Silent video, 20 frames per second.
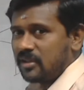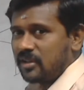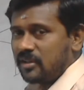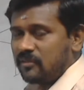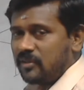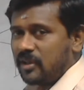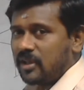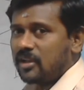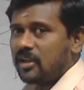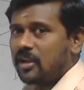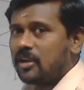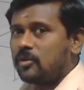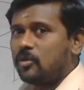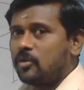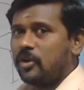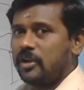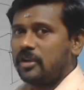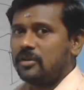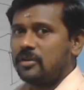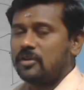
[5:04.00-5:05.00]
we are not
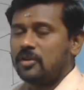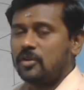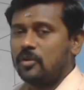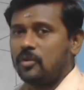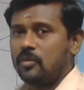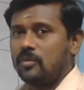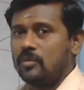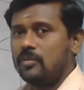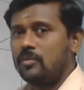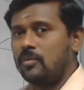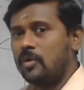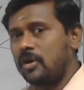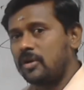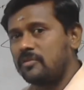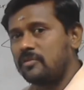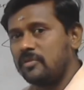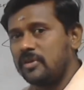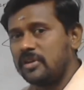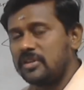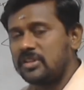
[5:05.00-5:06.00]
going to work
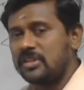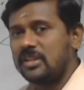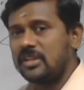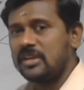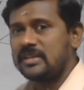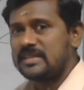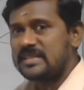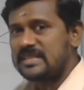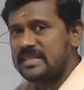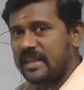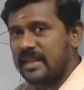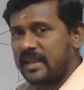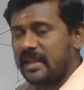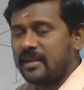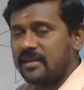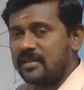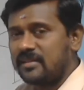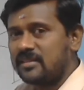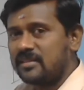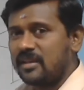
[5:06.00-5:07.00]
with the
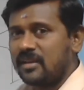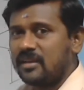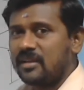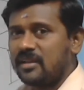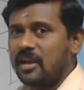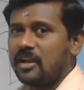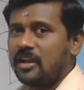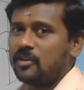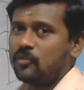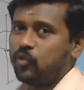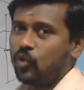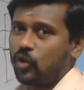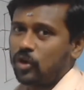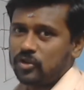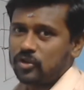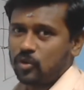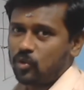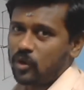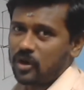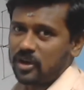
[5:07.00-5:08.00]
second, third and
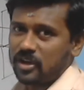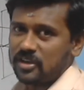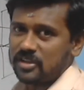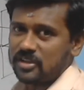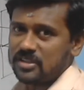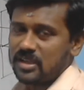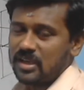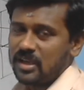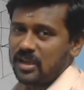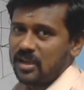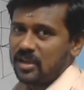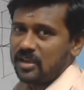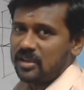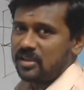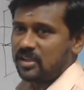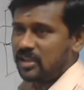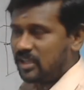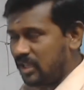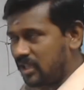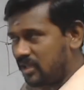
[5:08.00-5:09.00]
fourth quadrants.
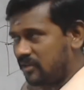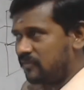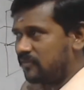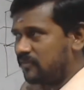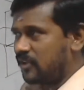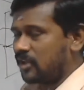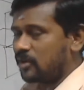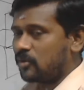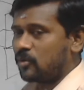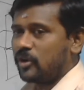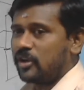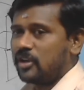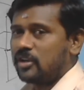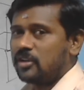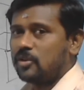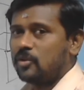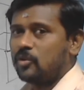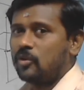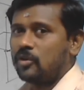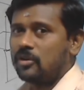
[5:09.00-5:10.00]
Here we are going
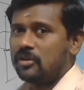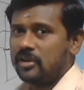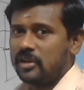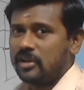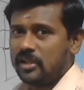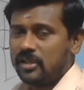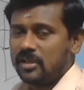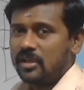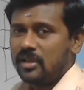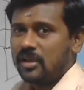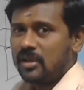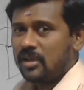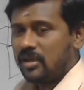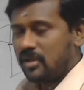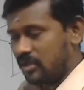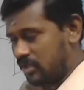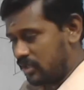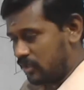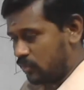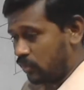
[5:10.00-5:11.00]
to only
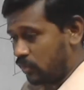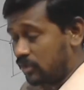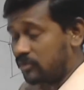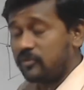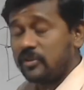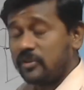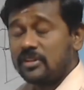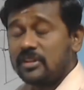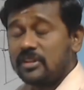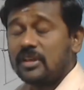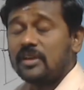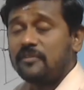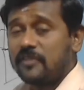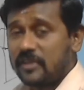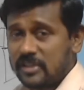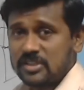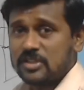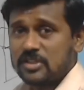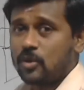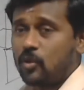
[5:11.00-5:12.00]
work with the
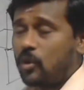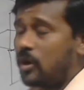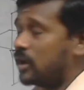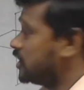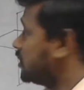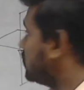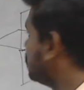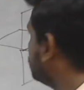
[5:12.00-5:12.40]
first quadrant.